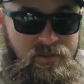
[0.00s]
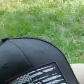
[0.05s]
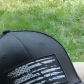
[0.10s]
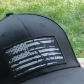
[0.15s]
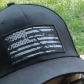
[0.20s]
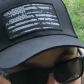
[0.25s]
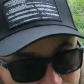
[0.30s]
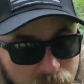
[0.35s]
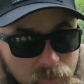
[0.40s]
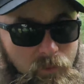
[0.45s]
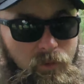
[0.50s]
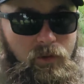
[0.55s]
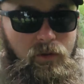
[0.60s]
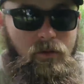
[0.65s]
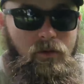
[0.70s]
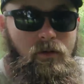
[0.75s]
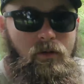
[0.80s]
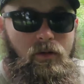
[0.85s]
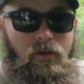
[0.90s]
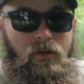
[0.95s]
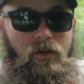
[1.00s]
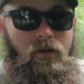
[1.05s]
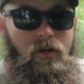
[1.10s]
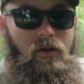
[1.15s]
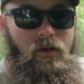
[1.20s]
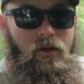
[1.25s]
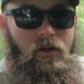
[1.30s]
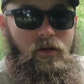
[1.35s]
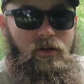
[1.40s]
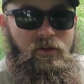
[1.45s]
And then we'll
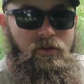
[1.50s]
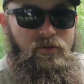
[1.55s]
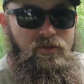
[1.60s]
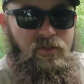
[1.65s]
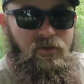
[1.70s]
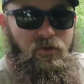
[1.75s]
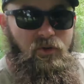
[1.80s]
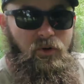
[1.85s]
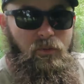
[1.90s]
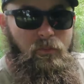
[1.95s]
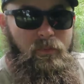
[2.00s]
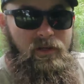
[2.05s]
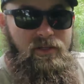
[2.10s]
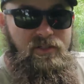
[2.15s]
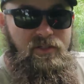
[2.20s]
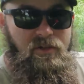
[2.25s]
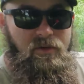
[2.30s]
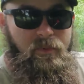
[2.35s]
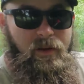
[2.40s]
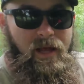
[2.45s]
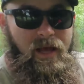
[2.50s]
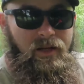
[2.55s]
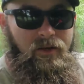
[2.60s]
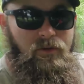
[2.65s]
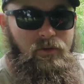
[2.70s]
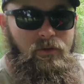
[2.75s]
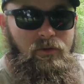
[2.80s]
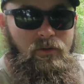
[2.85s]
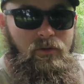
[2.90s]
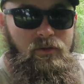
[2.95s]
use a little mixer
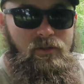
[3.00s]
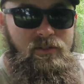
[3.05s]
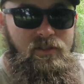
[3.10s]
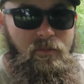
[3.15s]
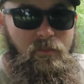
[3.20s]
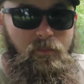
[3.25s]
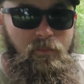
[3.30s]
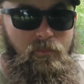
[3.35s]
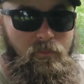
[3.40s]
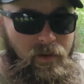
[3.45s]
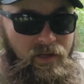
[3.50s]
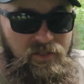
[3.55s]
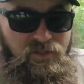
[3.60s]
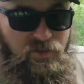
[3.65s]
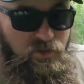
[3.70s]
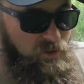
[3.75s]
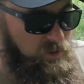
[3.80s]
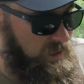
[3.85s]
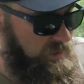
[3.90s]
paddle to make sure